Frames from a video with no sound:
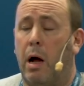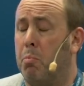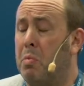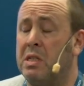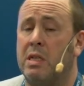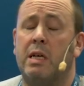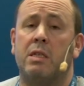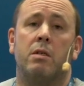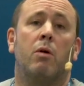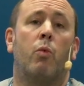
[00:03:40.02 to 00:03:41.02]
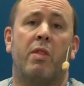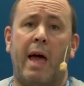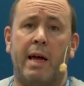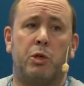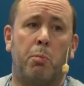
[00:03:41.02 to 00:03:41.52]
business with
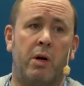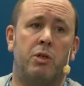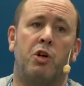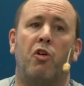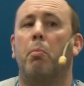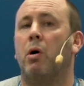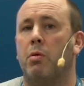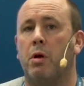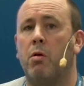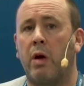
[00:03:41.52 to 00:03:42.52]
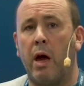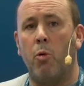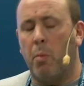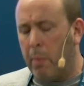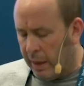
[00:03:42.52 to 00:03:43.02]
experts who built the UK
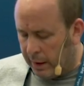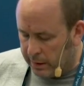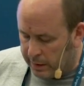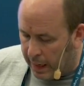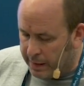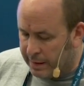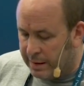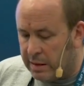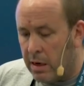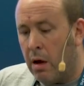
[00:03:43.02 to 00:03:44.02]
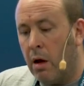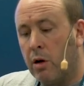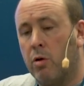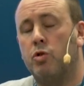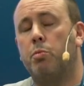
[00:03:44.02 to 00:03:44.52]
open banking standards,
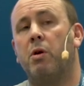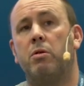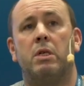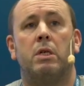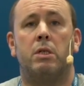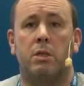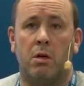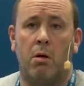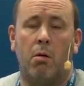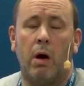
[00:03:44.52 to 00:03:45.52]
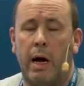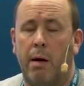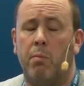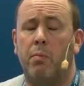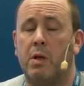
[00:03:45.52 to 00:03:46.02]
contributed to
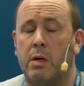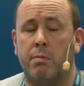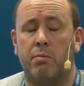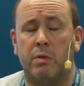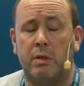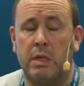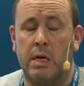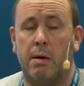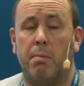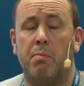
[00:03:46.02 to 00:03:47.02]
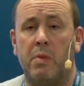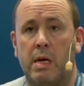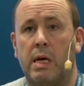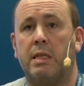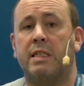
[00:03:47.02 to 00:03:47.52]

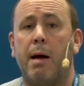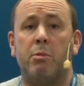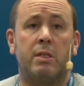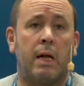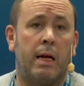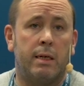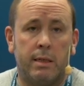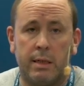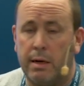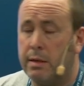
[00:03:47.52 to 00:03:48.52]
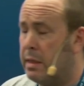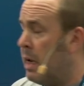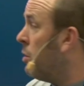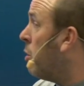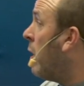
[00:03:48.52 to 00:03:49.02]
the SAMA standards in
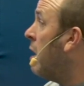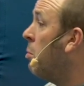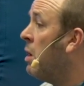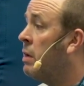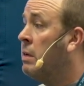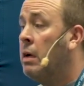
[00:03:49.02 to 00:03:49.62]
Saudi Arabia.